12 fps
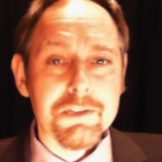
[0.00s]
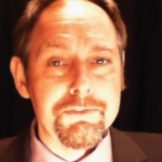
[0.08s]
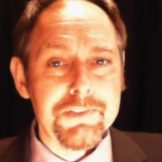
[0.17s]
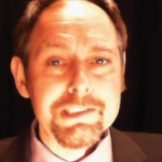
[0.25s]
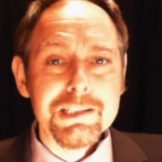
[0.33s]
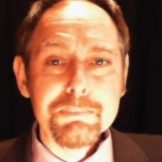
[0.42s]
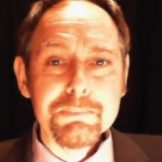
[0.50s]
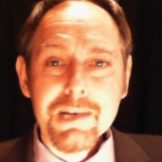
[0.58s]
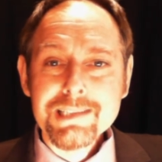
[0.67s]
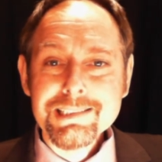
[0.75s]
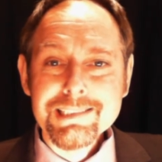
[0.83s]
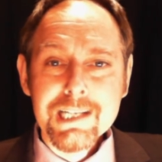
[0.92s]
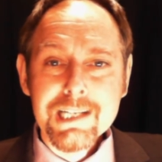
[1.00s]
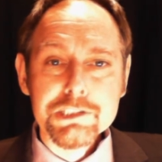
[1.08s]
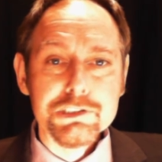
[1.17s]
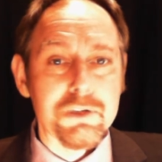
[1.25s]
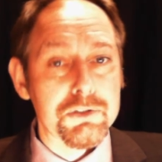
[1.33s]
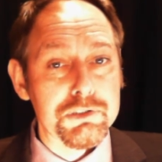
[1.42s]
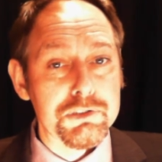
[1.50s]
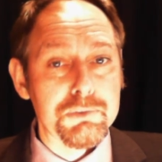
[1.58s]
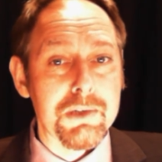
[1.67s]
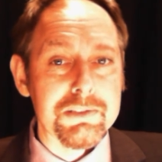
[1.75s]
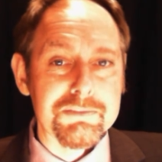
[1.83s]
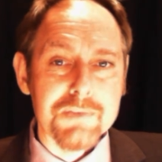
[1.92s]
officially passed sanction on
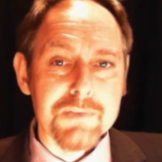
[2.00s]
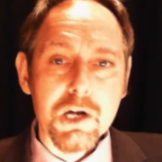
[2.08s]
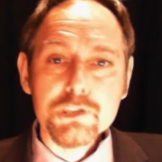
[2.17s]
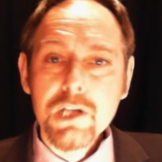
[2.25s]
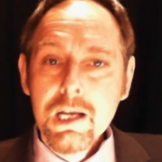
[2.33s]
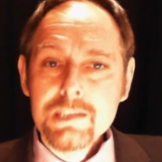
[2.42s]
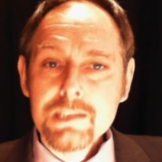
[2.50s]
12th of March